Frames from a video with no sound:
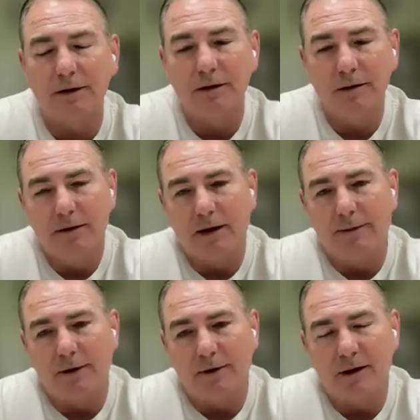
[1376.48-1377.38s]
And there
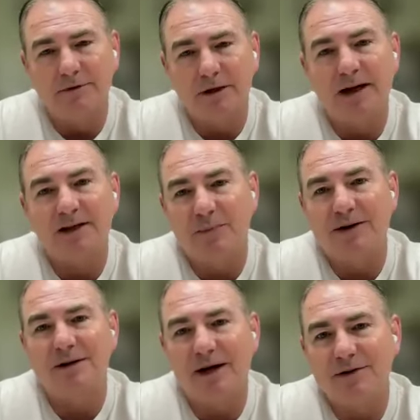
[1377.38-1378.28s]
yep. and there comes an
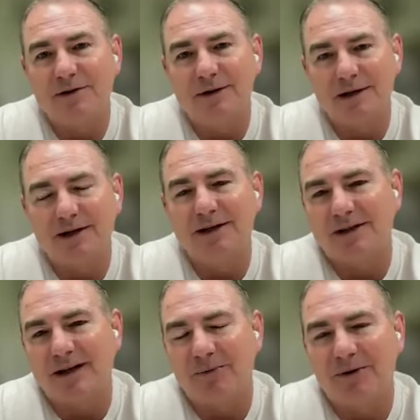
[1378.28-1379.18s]
expectation
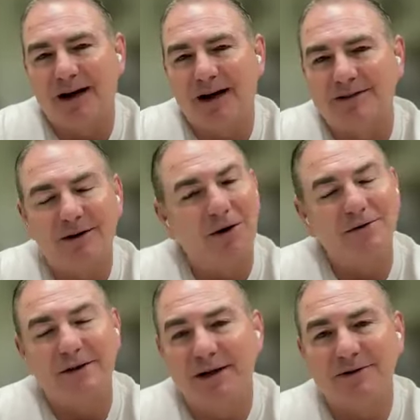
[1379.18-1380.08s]
that kids got to
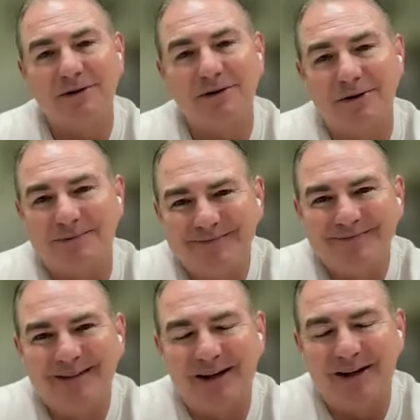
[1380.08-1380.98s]
realize it all sounds
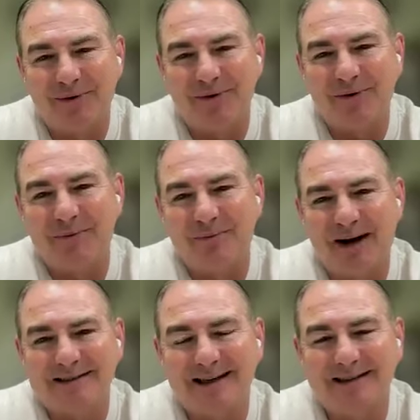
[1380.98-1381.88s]
good in the
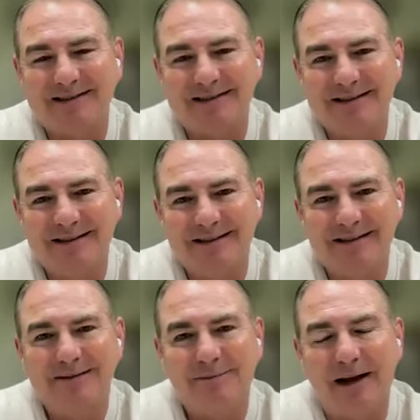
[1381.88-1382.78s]
recruiting process,
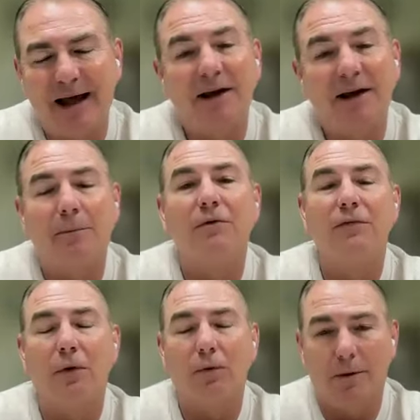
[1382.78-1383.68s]
but now you got
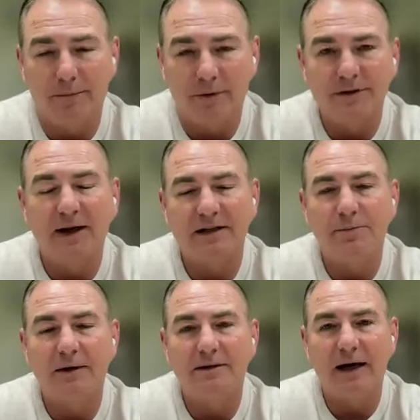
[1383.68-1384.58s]
to perform. There's
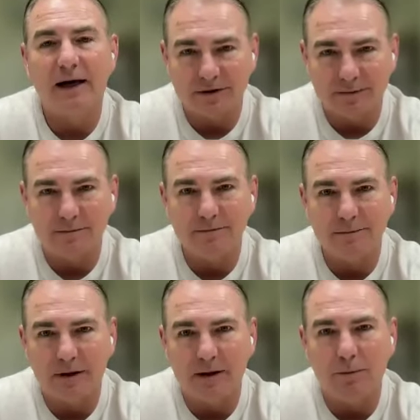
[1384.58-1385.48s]
an
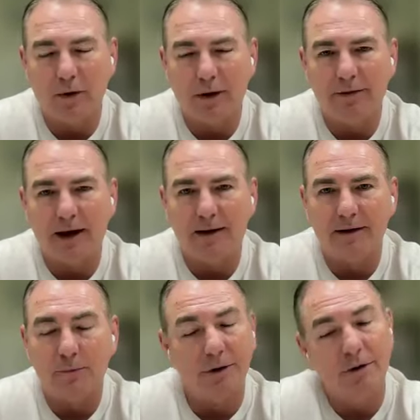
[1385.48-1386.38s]
expectation, all right, with
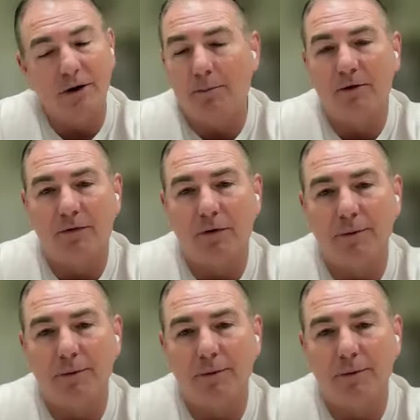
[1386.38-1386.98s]
that. Mm-hmm. And when you're not